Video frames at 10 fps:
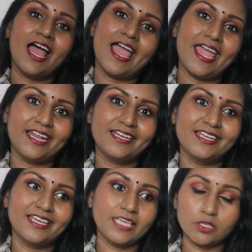and uh,
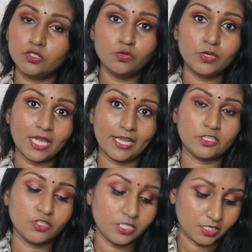yeah so you can
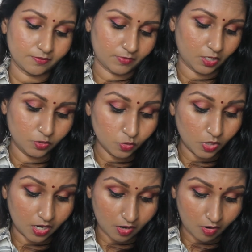actually do
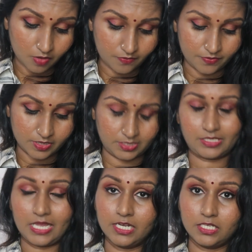a lot of
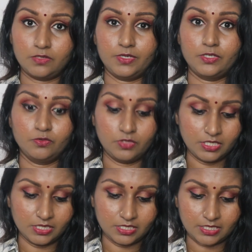styles with using
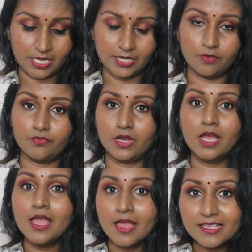this kind of a
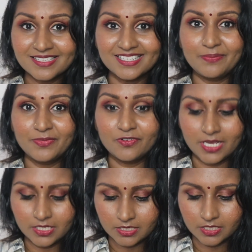slip
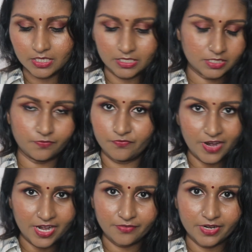dress it's
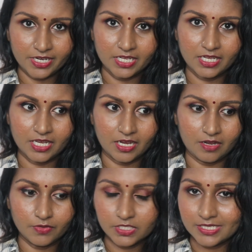very very uh,
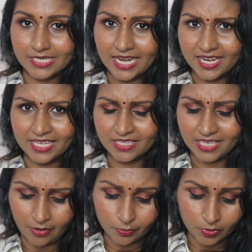versatile and I
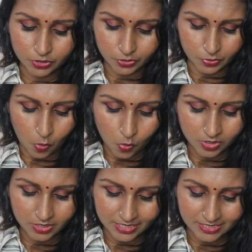think everyone should
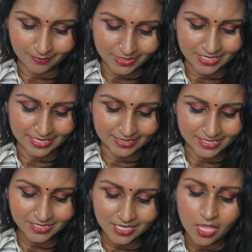own something like
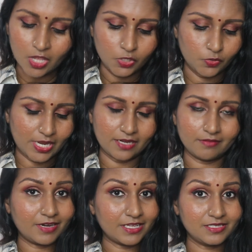this you can
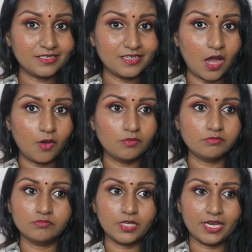dress it down
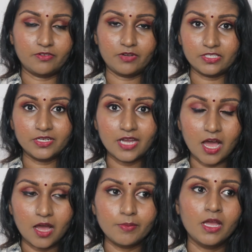you can dress it
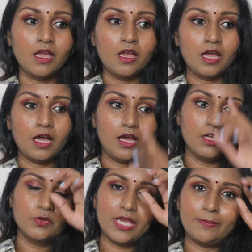up uh,
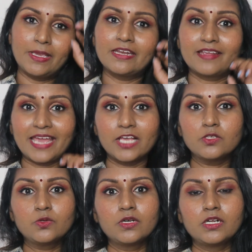you can make it
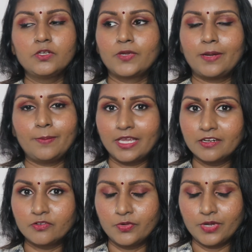casual you can make
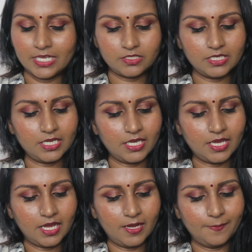it dressy
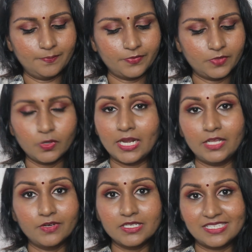um, you can
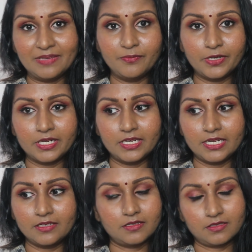even sleep with
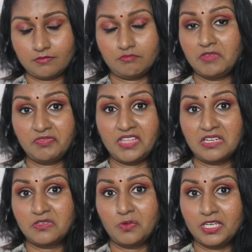it if
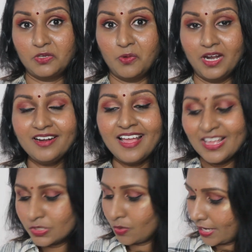that's what you want
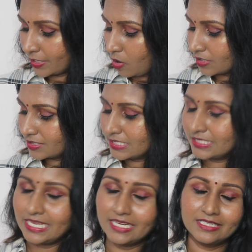so I got this
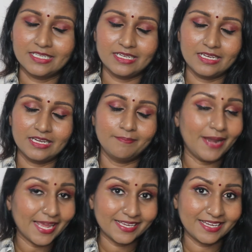in the
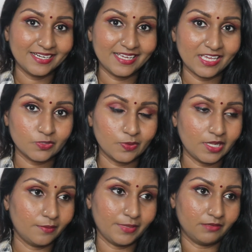black color as well
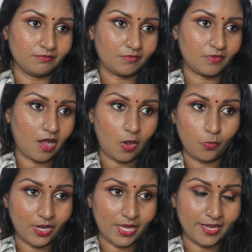I mean how
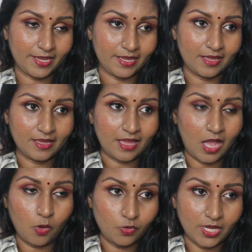would I
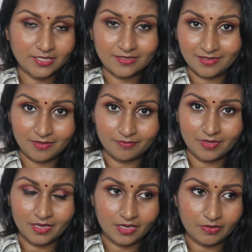how would I skip
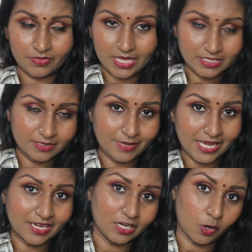if there's a
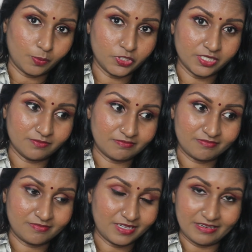black color option
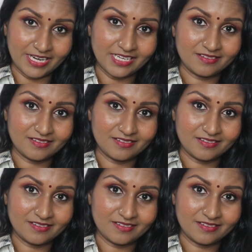right